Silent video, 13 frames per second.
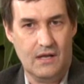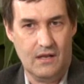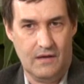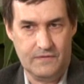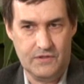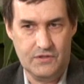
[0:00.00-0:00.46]
I
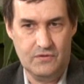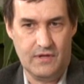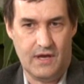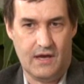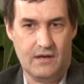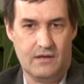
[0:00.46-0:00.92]
love to do
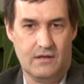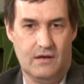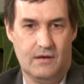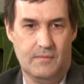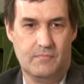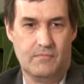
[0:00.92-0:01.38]
that.
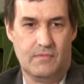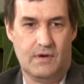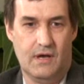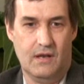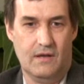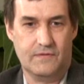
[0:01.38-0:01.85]

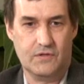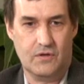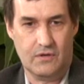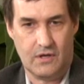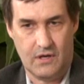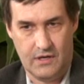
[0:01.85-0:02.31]
I love to
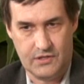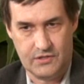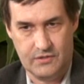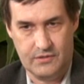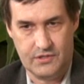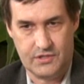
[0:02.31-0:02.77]
go to
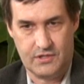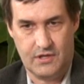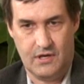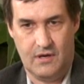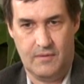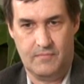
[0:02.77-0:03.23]
concerts
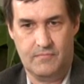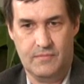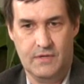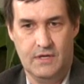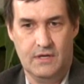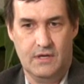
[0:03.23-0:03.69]

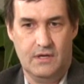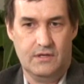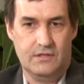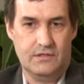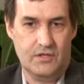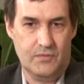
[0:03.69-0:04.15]
to
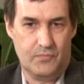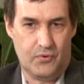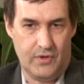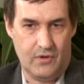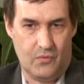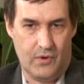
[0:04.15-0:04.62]
the
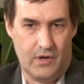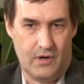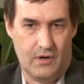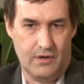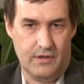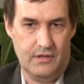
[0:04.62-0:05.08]
point
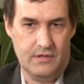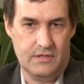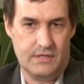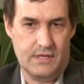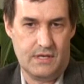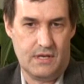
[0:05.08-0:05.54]
where
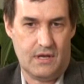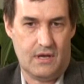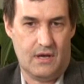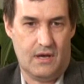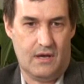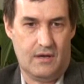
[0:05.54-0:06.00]
in
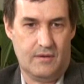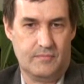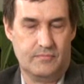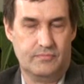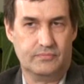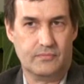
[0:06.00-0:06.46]

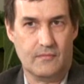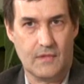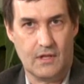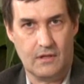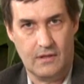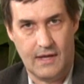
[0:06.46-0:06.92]

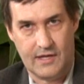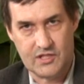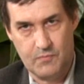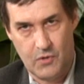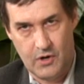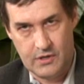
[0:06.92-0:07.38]

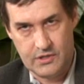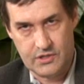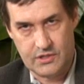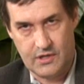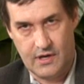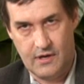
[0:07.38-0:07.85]
last
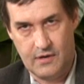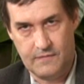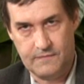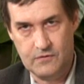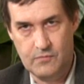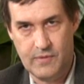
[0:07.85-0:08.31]
March I
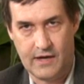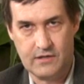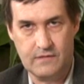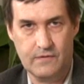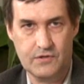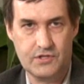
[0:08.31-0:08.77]
flew
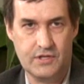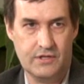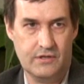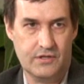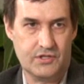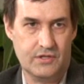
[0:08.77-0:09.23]
back to
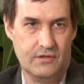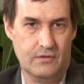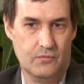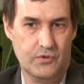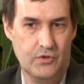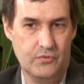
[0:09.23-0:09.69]
Virginia to see
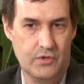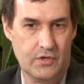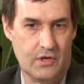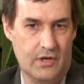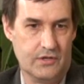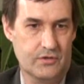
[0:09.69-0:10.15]
the
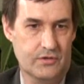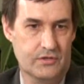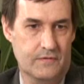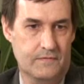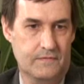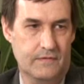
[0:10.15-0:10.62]
reunion
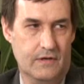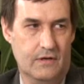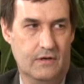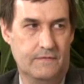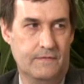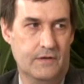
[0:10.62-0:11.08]
concerts of
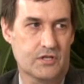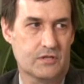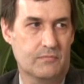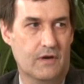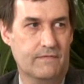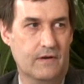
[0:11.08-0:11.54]

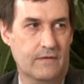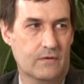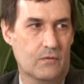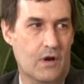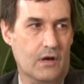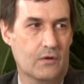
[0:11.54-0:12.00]
Fish, my
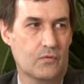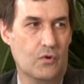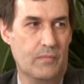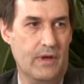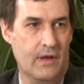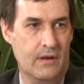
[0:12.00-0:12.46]
favorite rock and
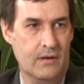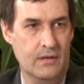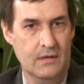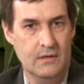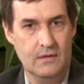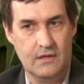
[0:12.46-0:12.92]
roll band,
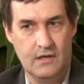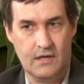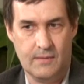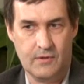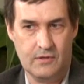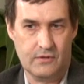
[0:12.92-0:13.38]

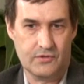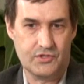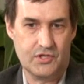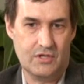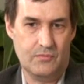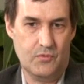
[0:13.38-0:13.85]
and I'm going to go
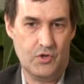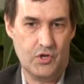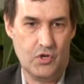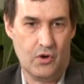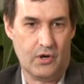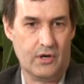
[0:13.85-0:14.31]
see them in
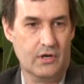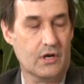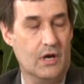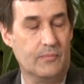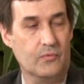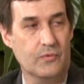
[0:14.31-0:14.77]
New York in a
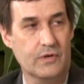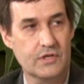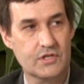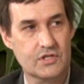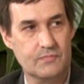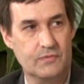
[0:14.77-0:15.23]
couple
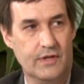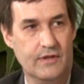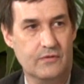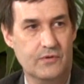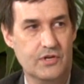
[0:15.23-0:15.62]
weeks, play